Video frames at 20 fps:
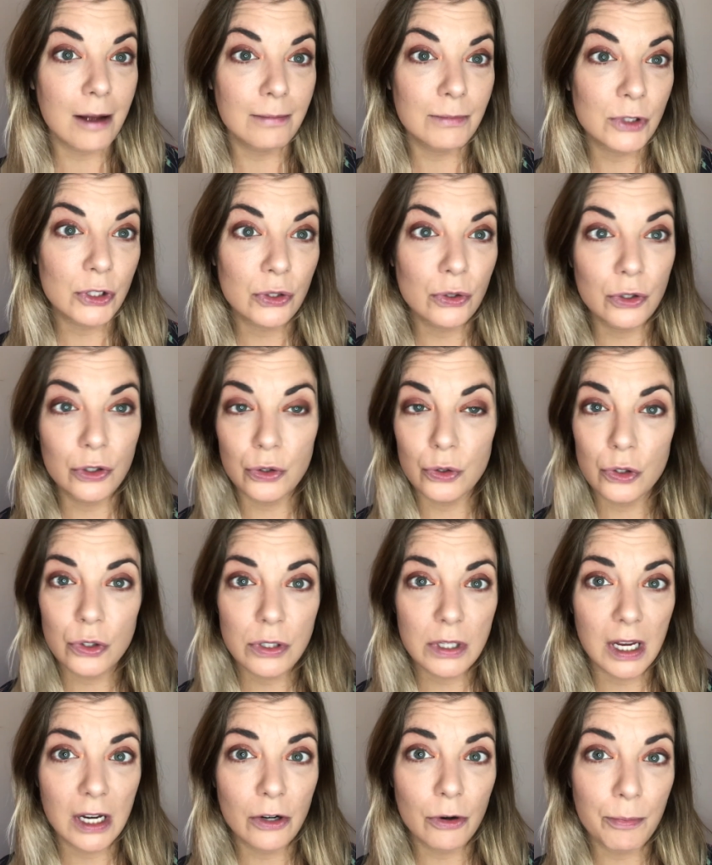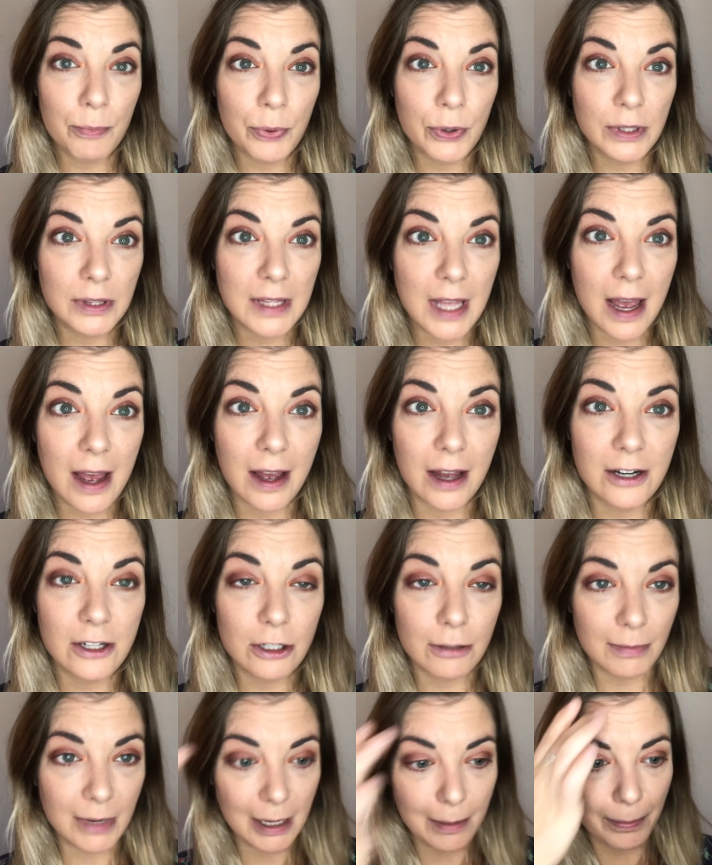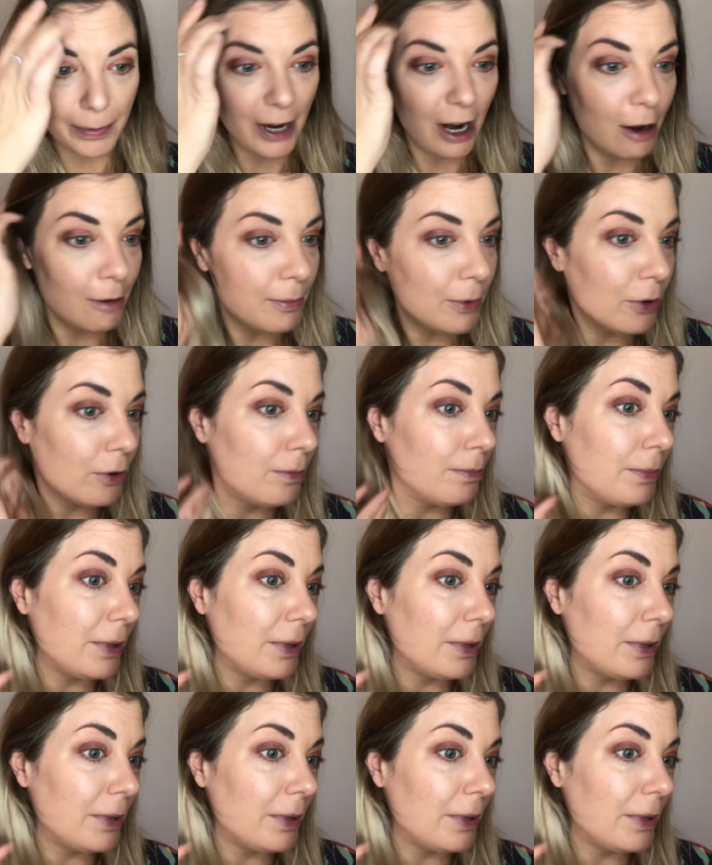So usually I don't put that under my brow bone,